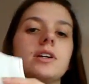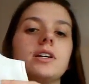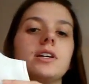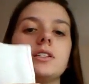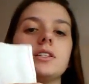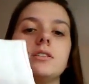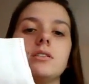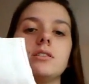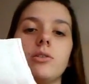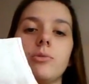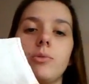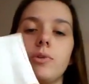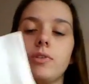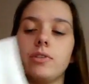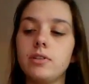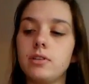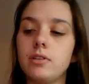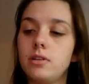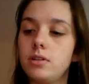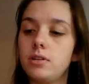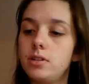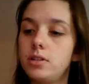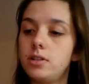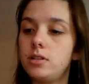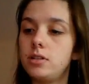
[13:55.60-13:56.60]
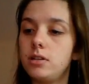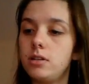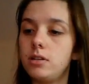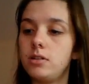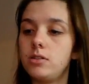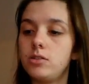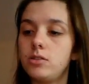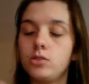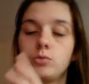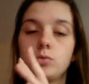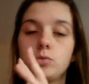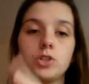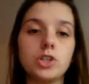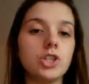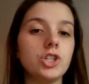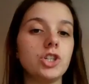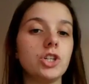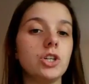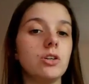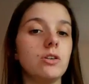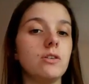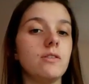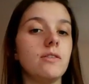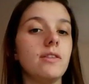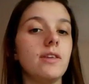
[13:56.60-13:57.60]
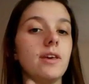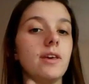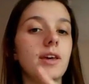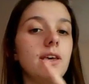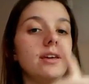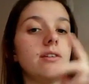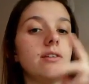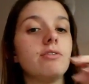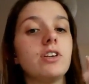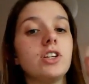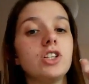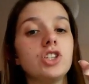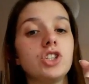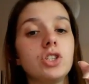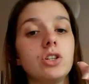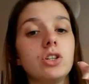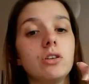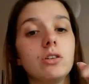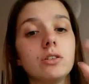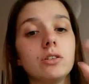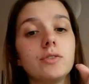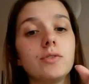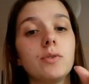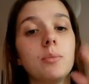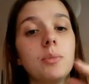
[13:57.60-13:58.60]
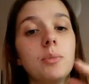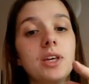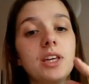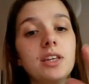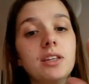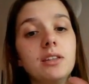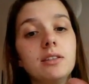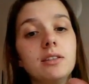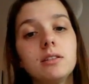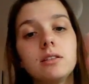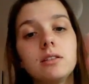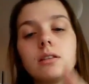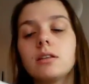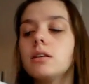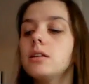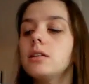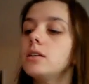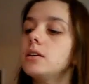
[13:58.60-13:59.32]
I didn't know whether to substitute the French knots for beads.